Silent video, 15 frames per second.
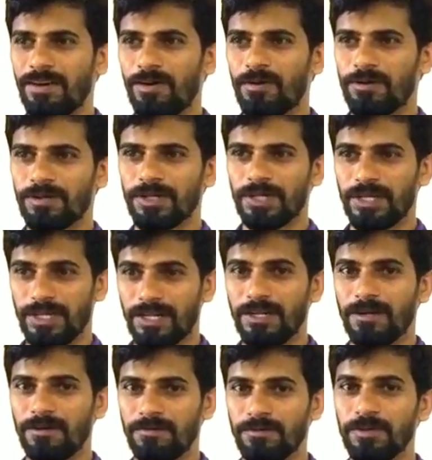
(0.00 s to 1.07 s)

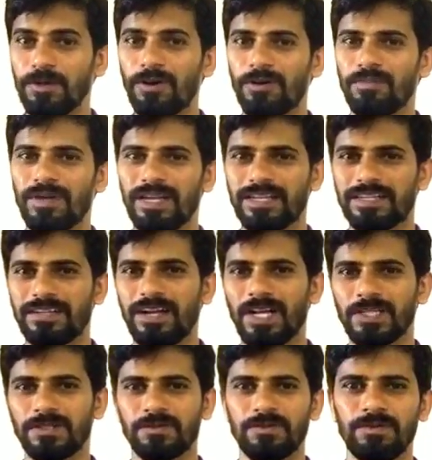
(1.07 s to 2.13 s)
our normal
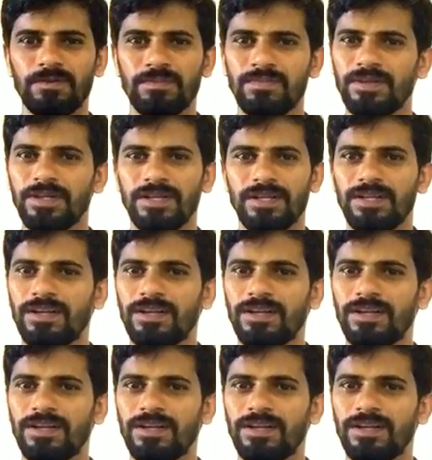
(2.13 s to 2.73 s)
classroom,